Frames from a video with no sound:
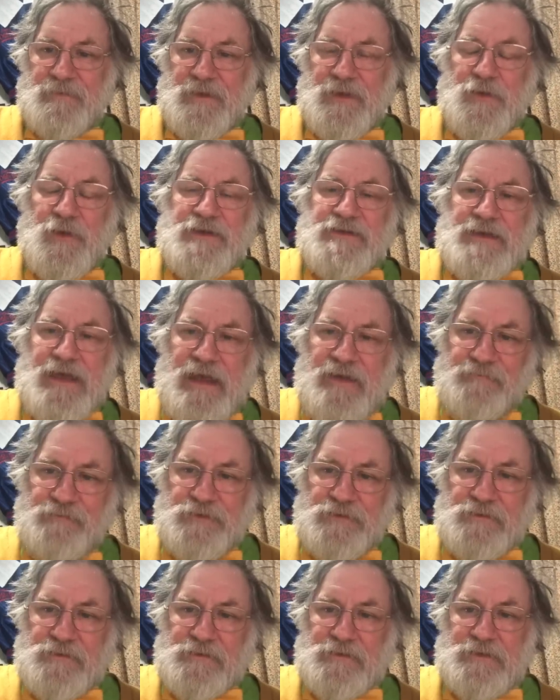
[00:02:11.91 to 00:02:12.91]
Quite
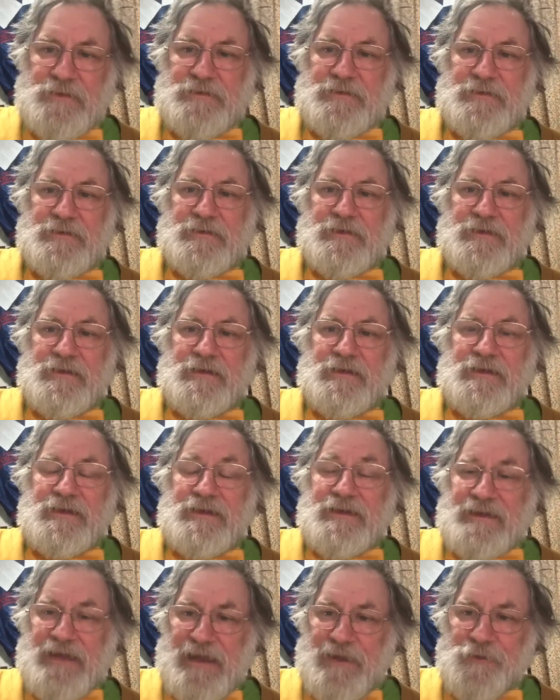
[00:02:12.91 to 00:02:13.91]
evidently, he
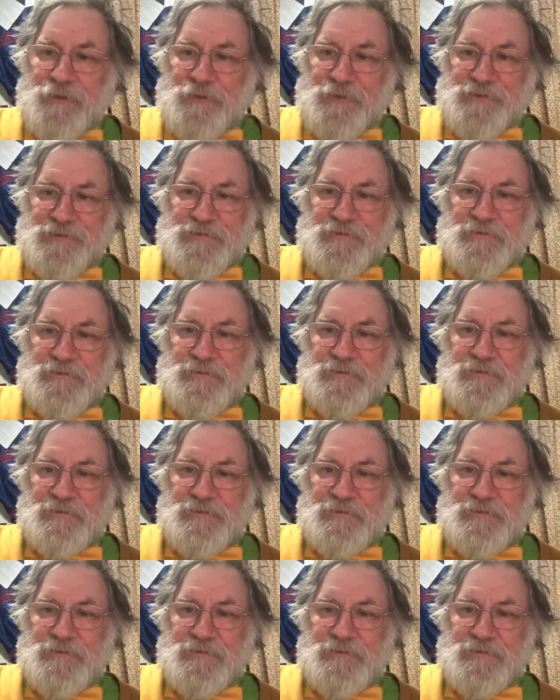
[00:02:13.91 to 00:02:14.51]
cannot.